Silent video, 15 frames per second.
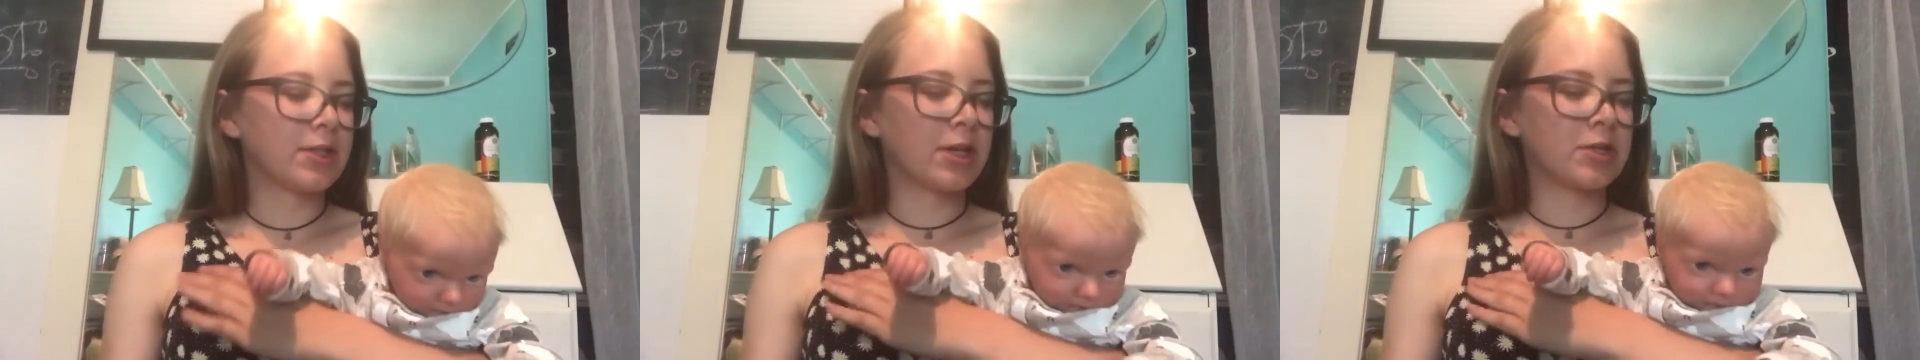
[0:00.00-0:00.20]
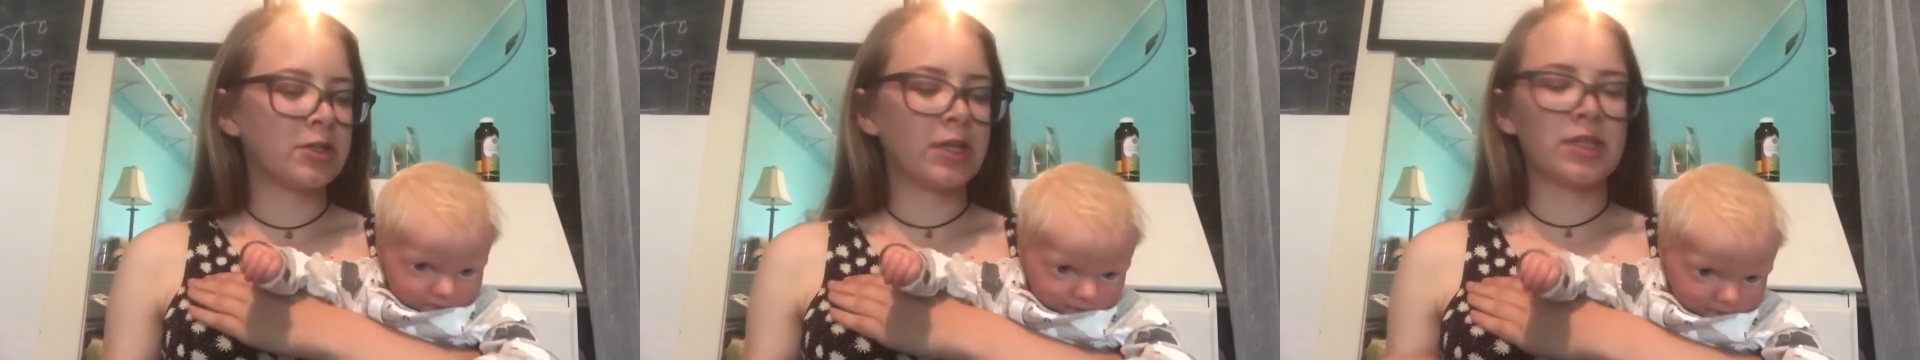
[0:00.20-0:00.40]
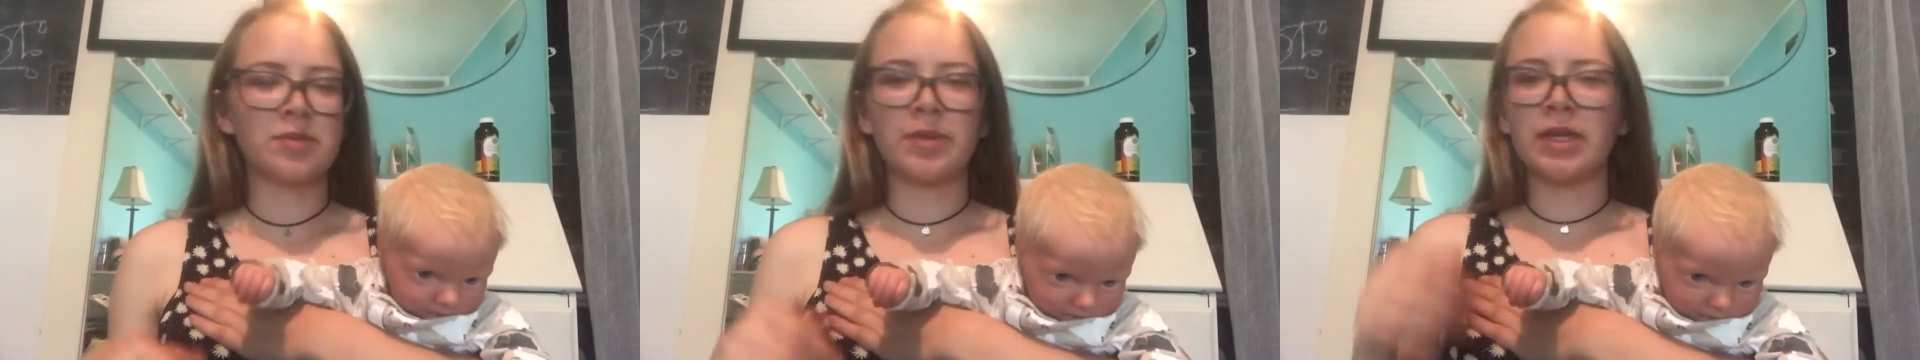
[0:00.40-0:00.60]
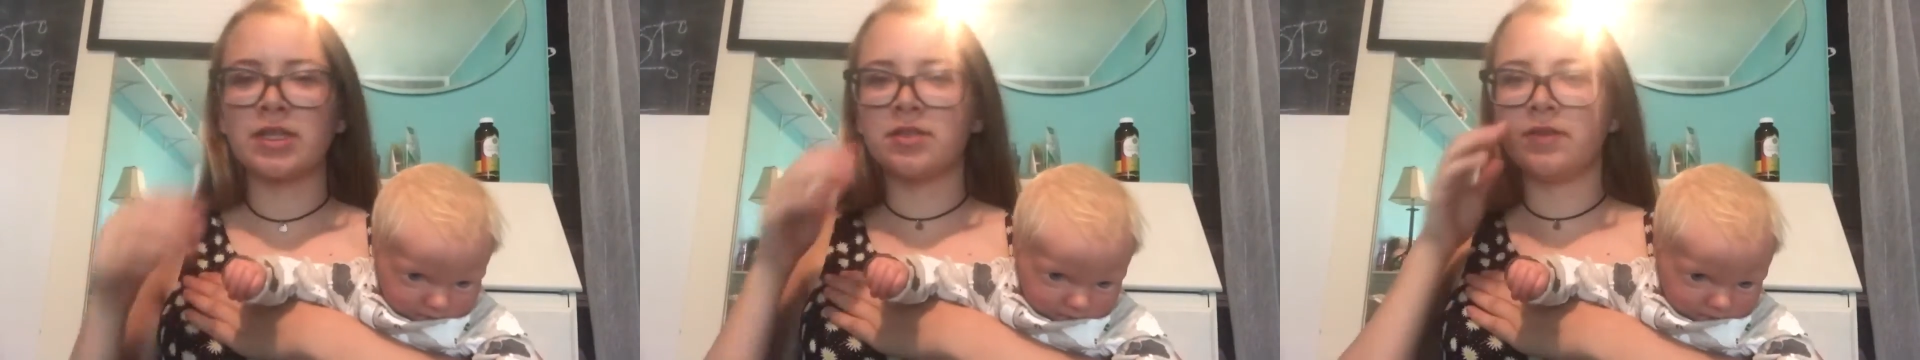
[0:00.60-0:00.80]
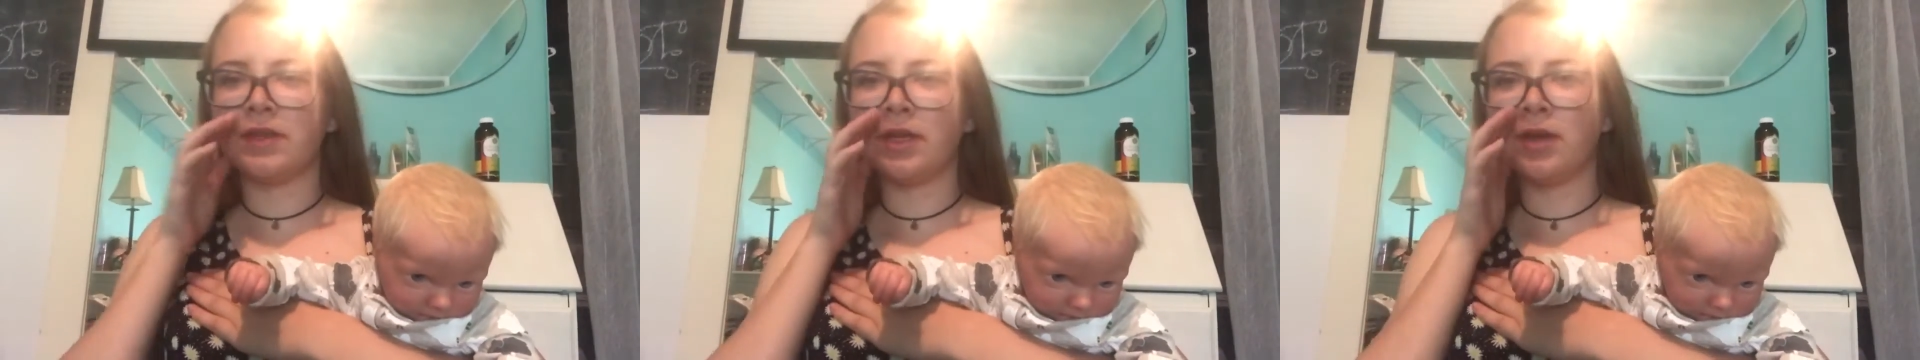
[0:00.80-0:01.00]
talk to you guys in my
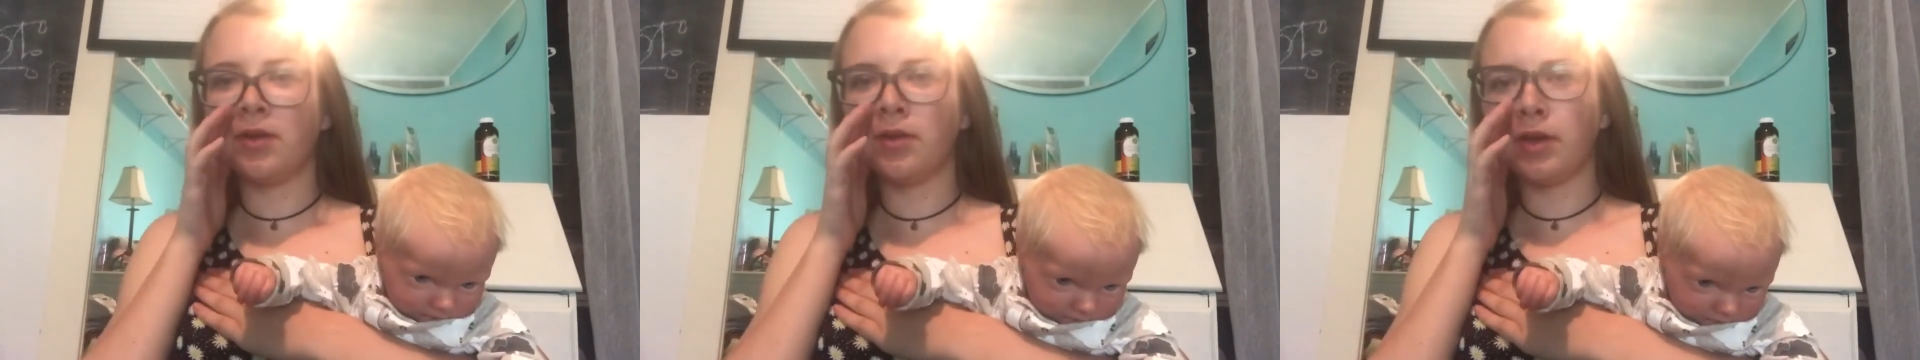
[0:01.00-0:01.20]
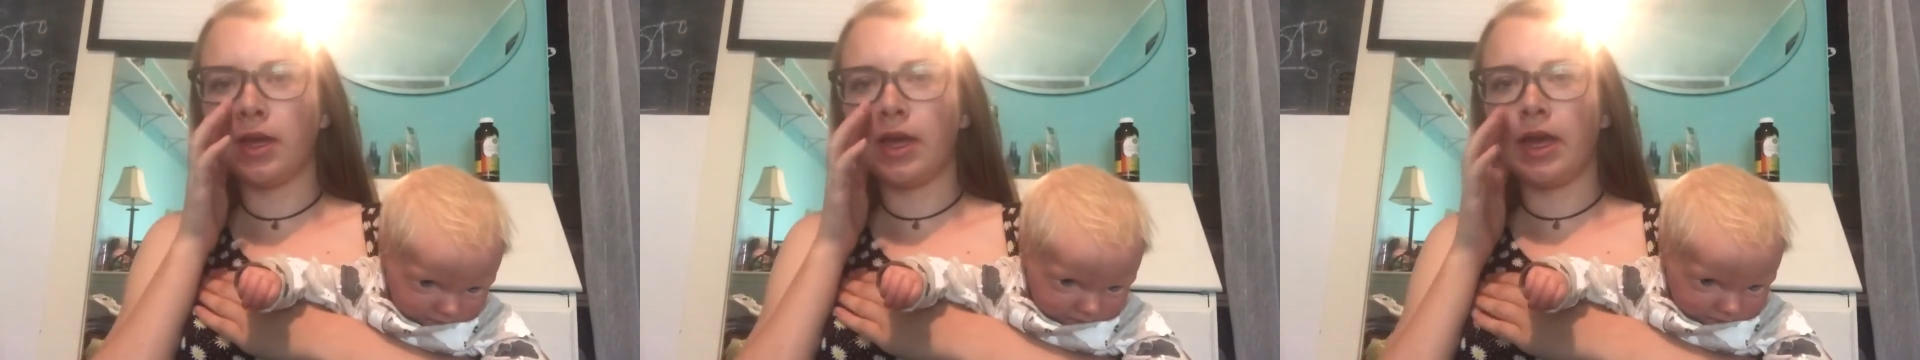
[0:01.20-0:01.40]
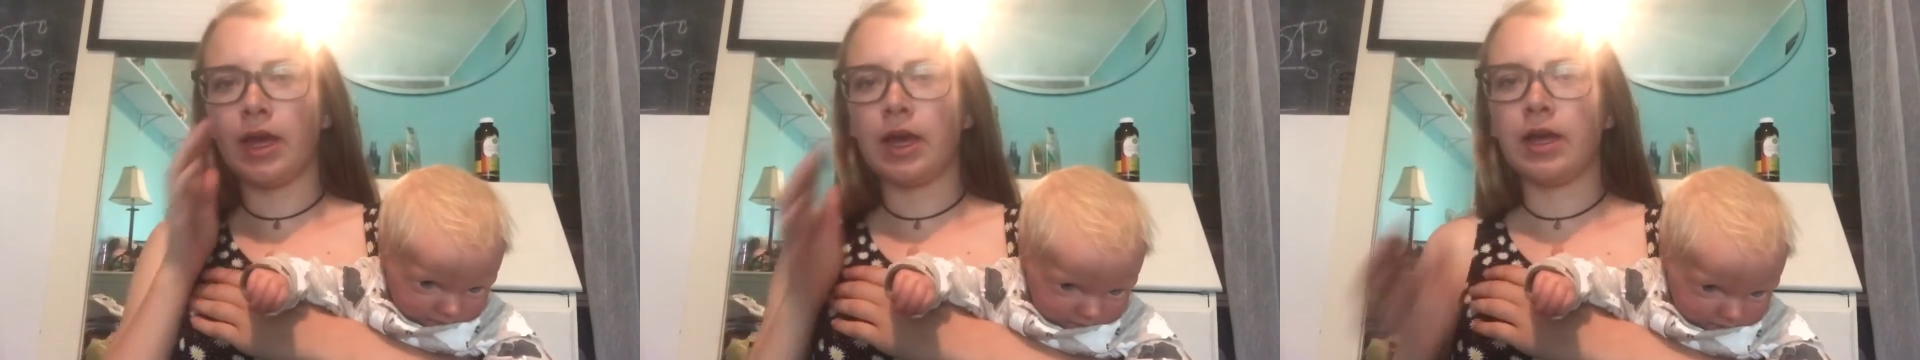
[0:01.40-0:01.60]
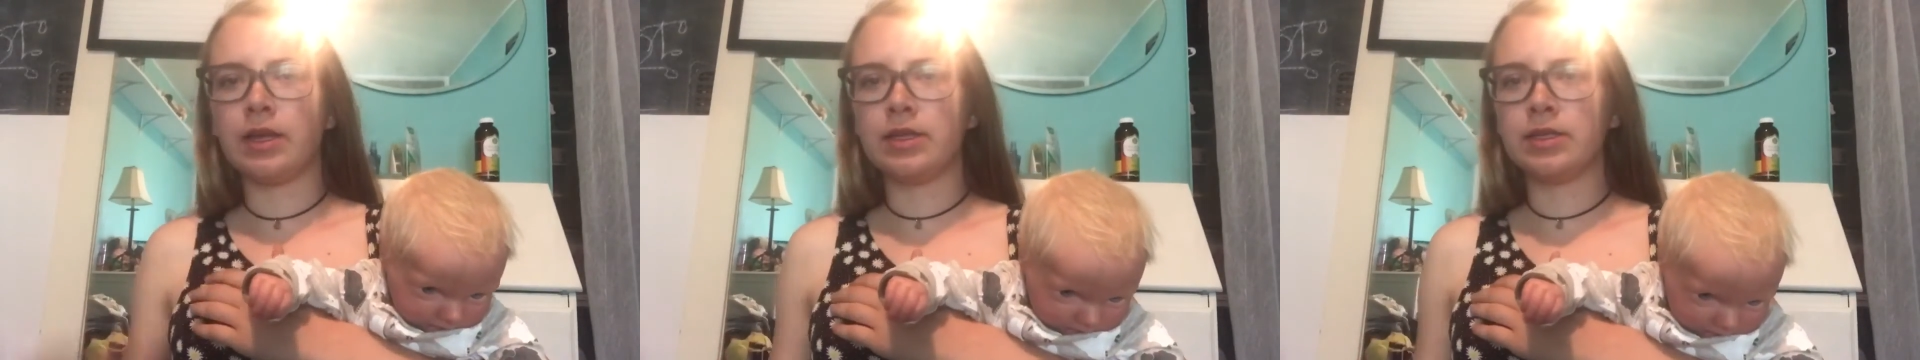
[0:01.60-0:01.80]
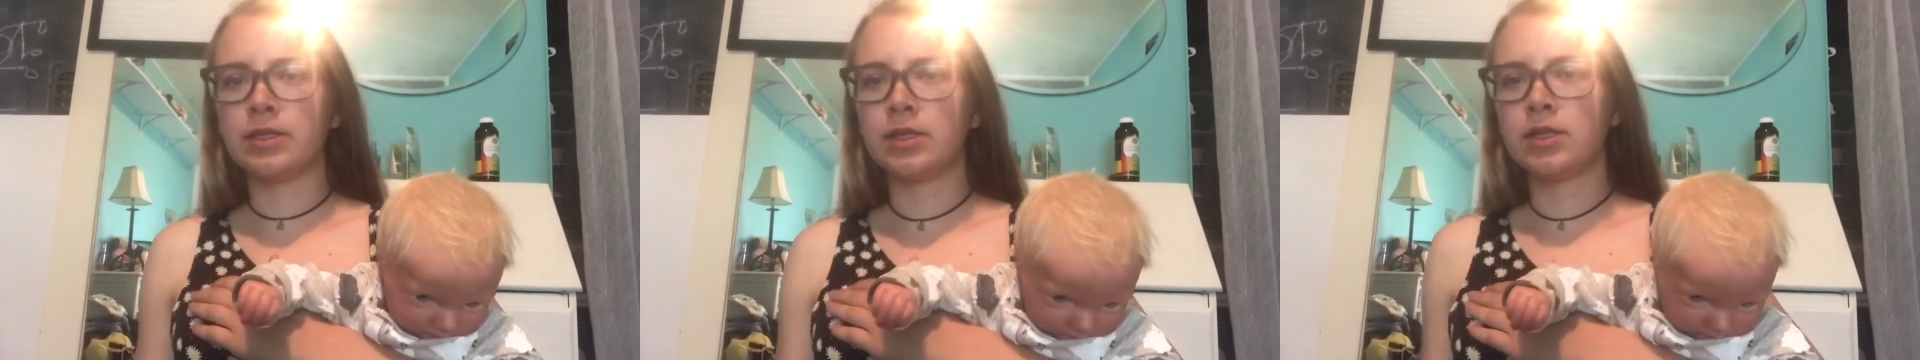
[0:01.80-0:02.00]
next video
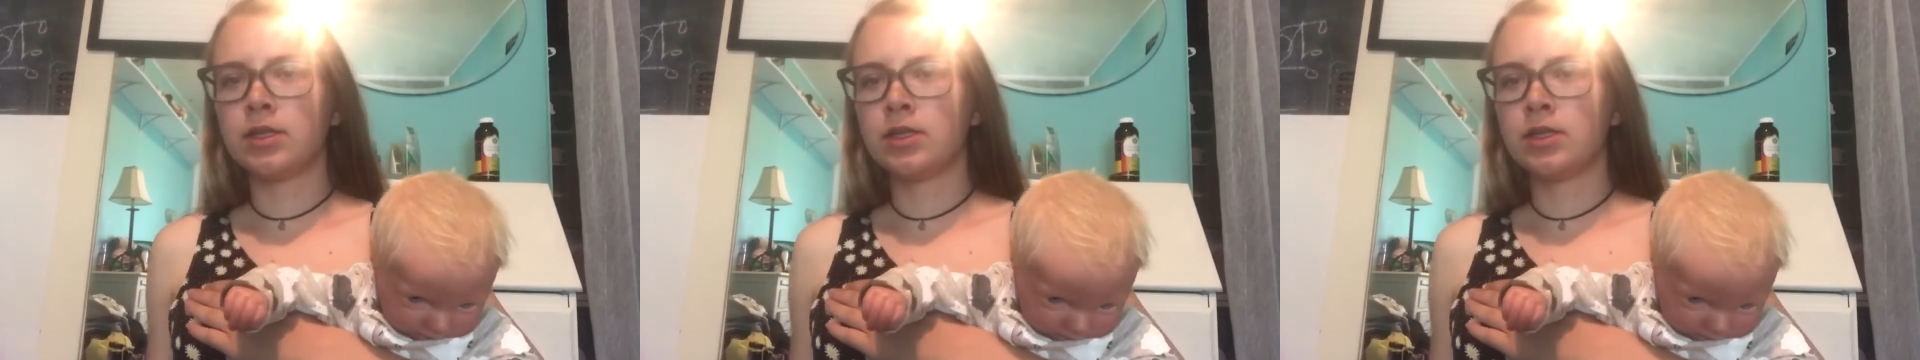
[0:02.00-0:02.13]
and